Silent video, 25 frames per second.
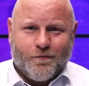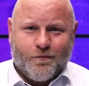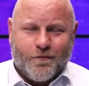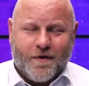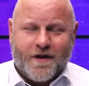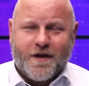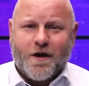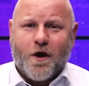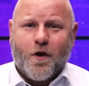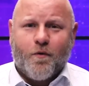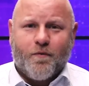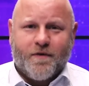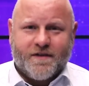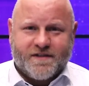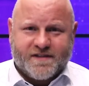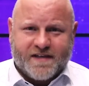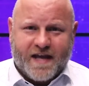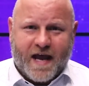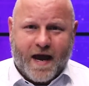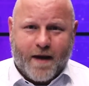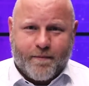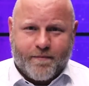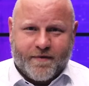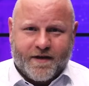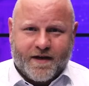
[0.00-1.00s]
We know what's
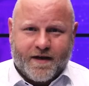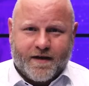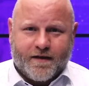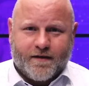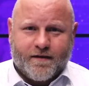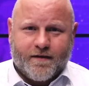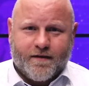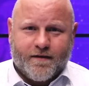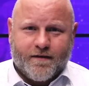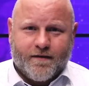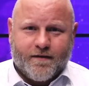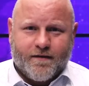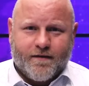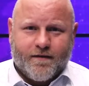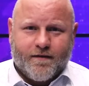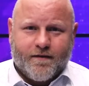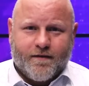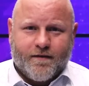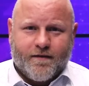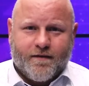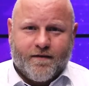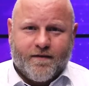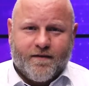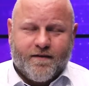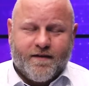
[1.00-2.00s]
happening.
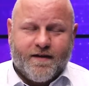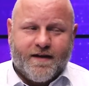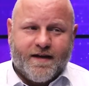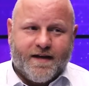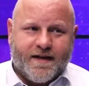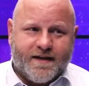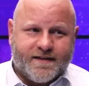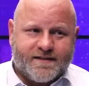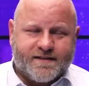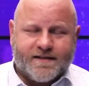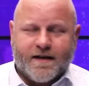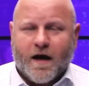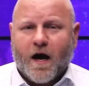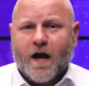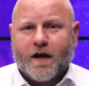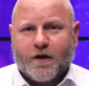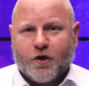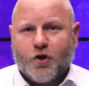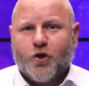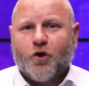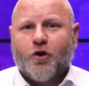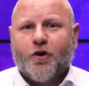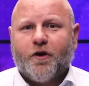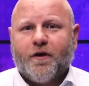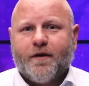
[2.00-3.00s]
It's not
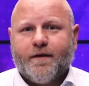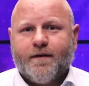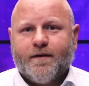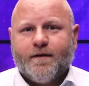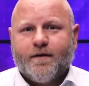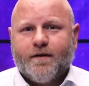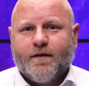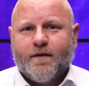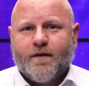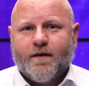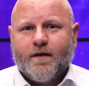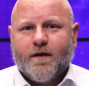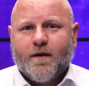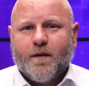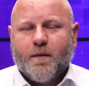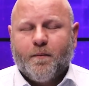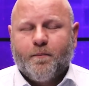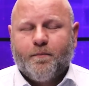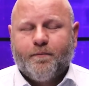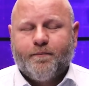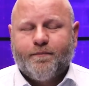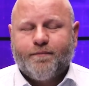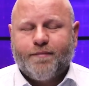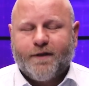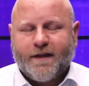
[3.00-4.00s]
good.
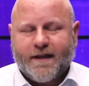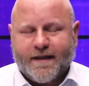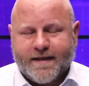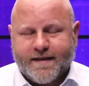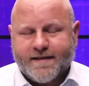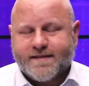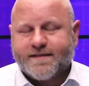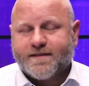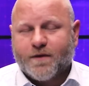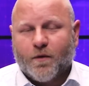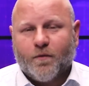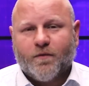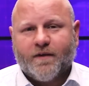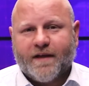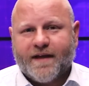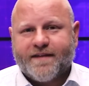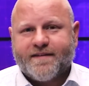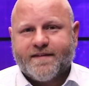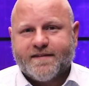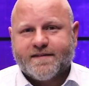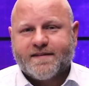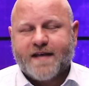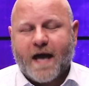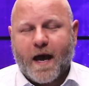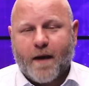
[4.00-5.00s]
Please don't let
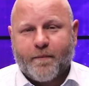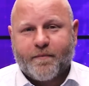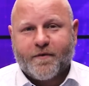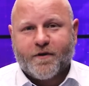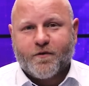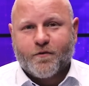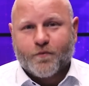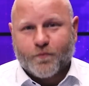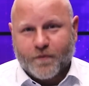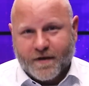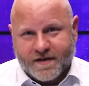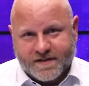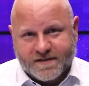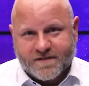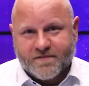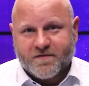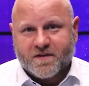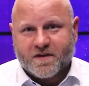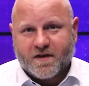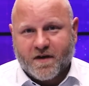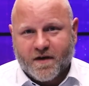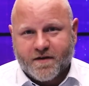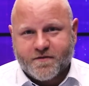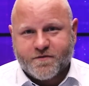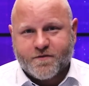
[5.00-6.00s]
this happen to the rest of
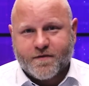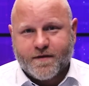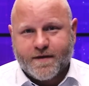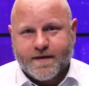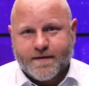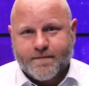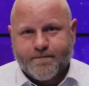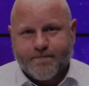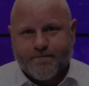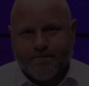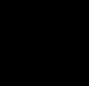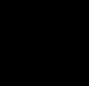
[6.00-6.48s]
the country.